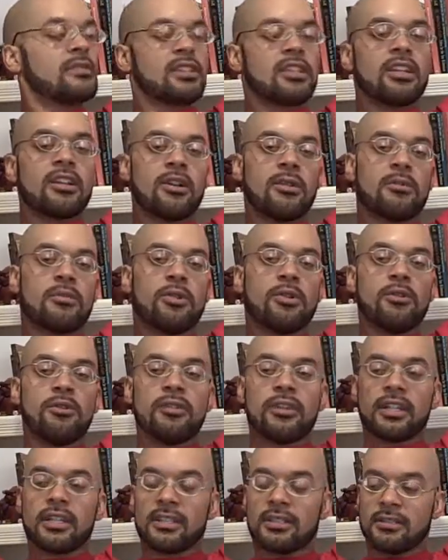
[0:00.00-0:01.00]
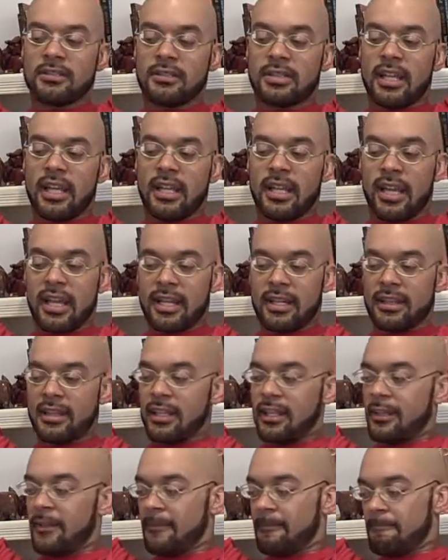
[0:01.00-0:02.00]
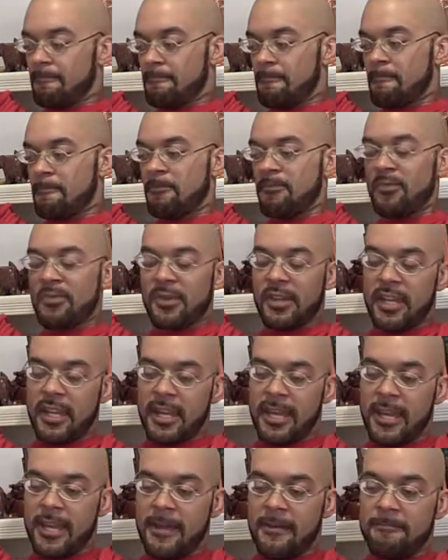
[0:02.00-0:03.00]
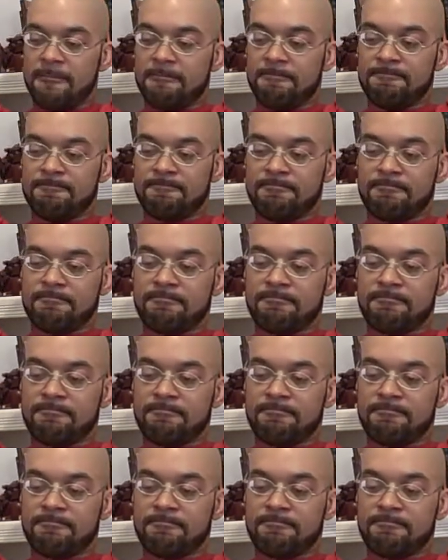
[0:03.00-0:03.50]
you know, moving and that kind of thing. And